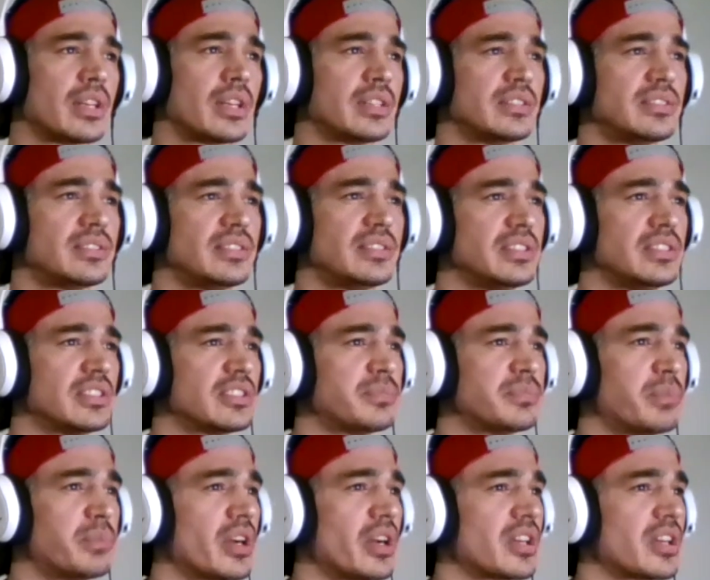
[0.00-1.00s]
Seeing the
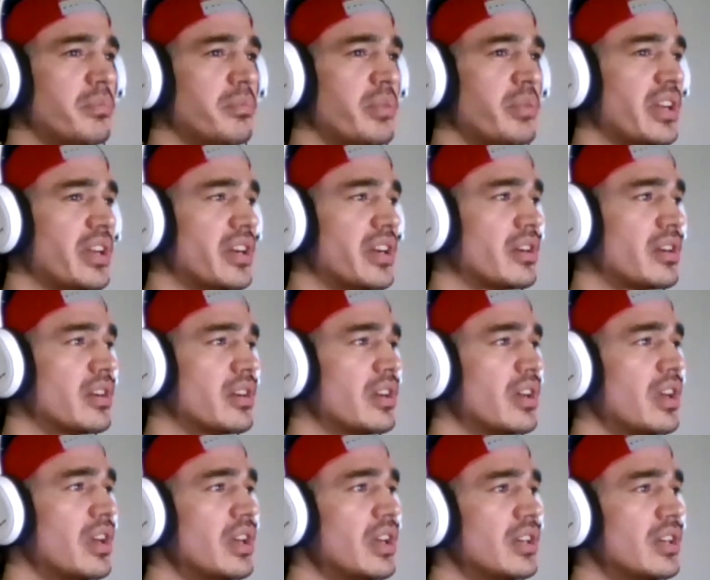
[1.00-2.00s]
spark appear,
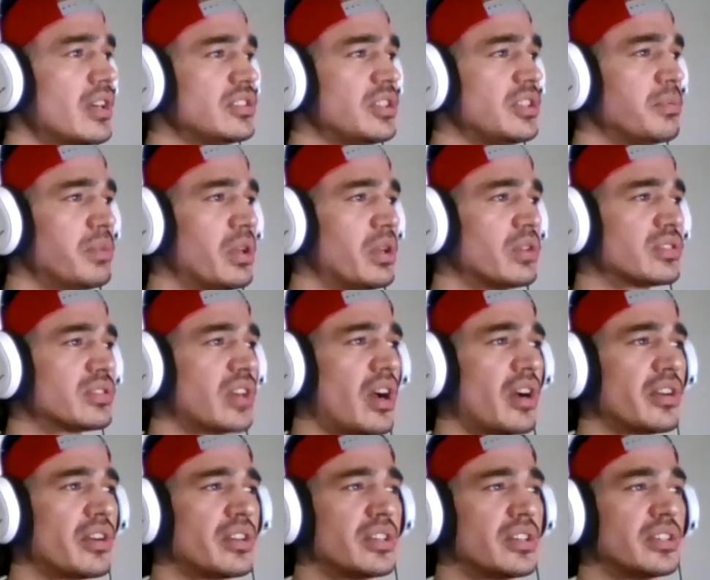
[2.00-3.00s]
she blows
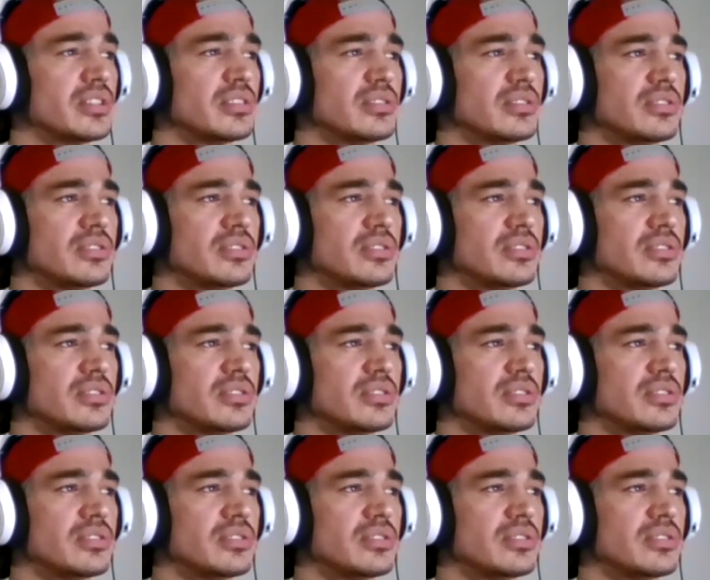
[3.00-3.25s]
harder.